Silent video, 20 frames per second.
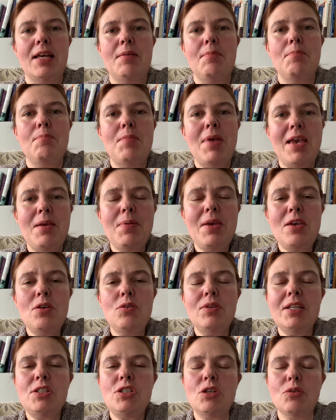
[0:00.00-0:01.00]
Maybe you
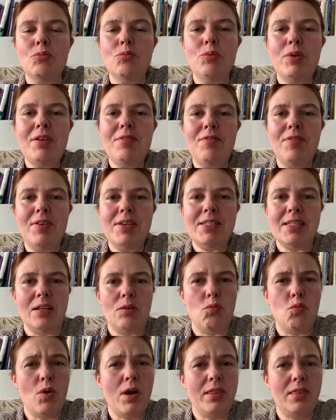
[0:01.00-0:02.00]
need to
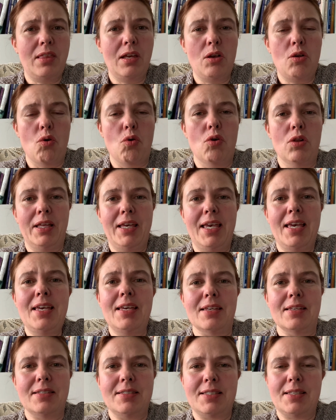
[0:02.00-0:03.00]
revisit what the goal
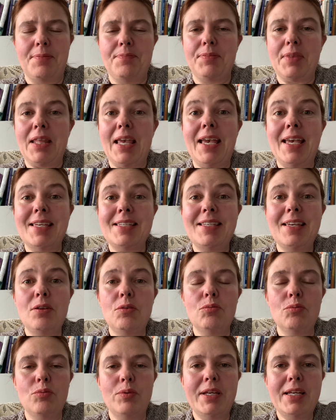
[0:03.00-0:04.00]
is. Is it
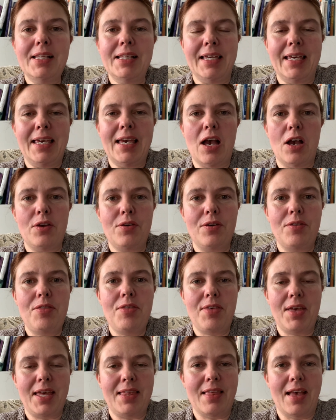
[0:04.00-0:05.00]
really a good
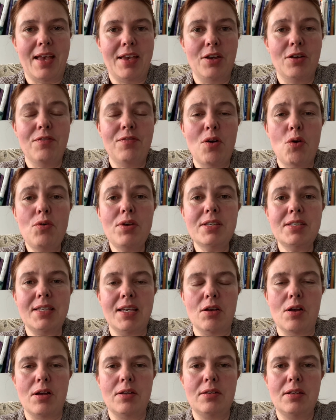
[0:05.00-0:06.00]
thing that you're
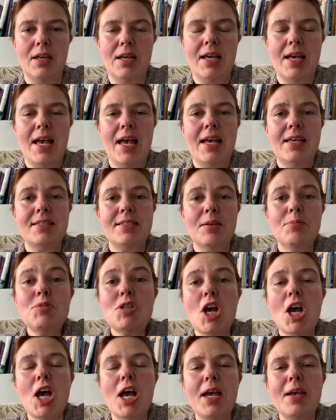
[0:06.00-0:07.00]
focusing on?
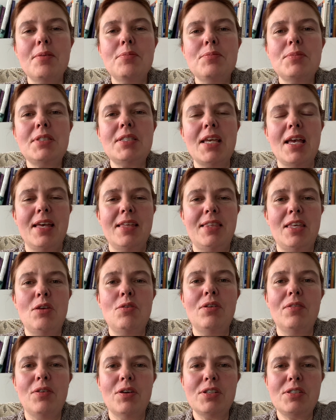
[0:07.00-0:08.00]
Sometimes the
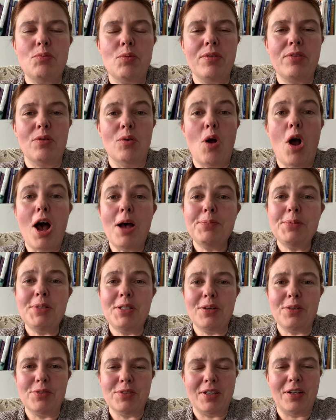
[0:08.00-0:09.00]
universe will throw
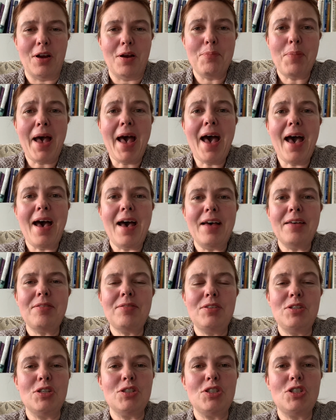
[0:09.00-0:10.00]
obstacles in our
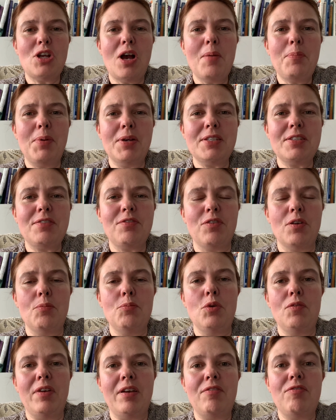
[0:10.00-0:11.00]
path to stop us from
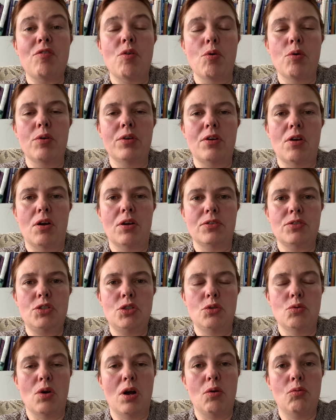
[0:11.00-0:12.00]
moving forward
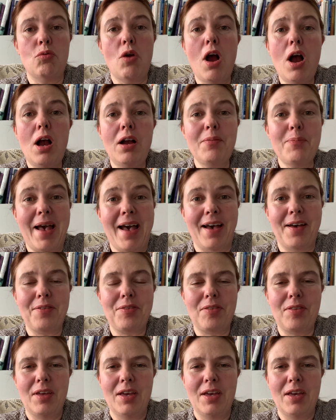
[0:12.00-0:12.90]
onto a wrong path.